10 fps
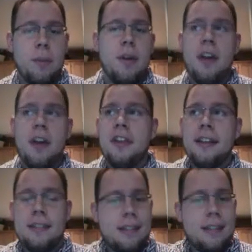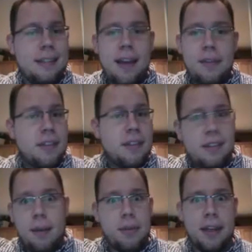nothing to 7
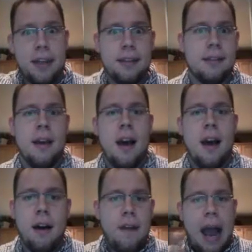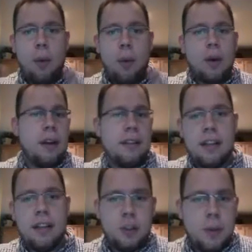somethings of how we're going to
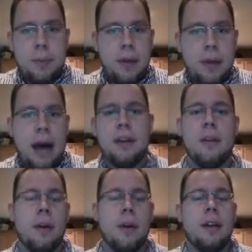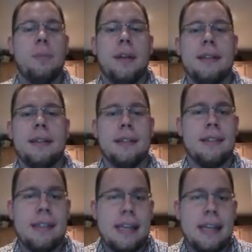touch people out in the marketplace and
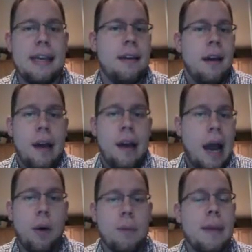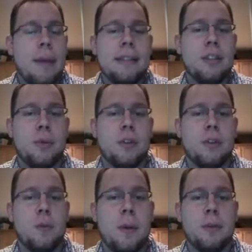seed our message with
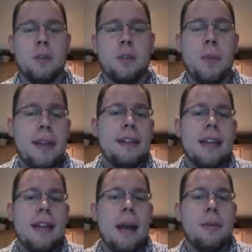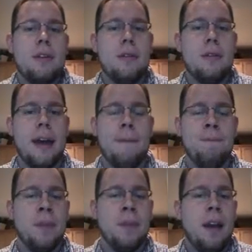those people. Spend the time to do that.
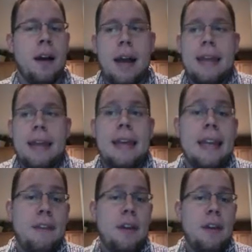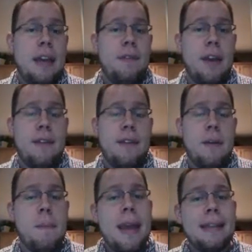And then if it
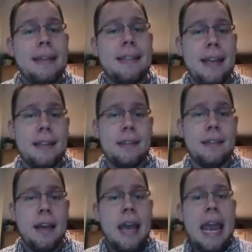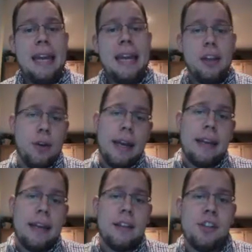makes sense, integrate
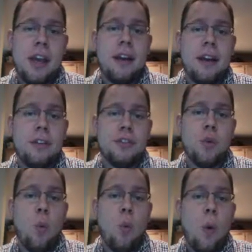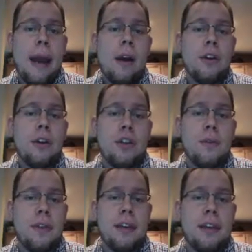in the channels where you
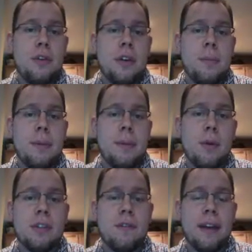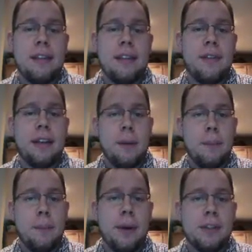think you can be most effective in a
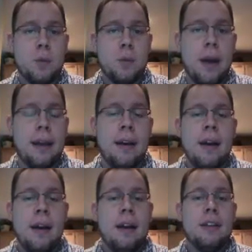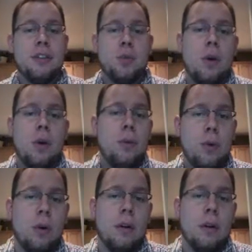compressed way. Because there's one
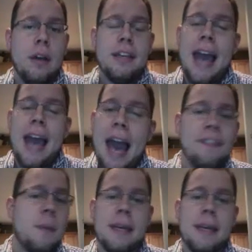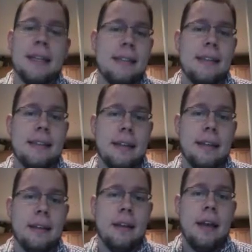rule. You have to be consistent.
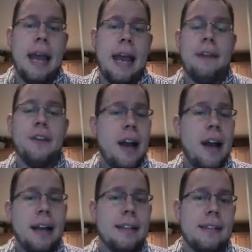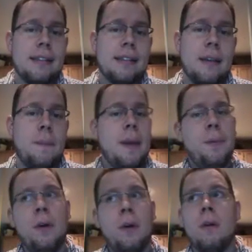And if you're not consistent,
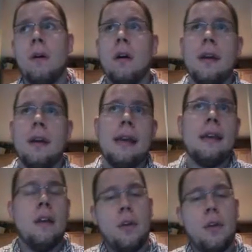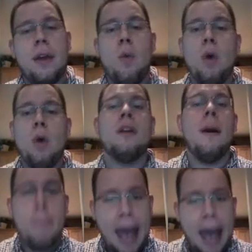people, they won't
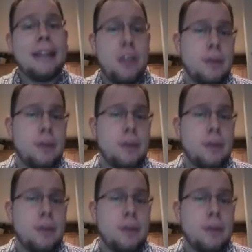come back to you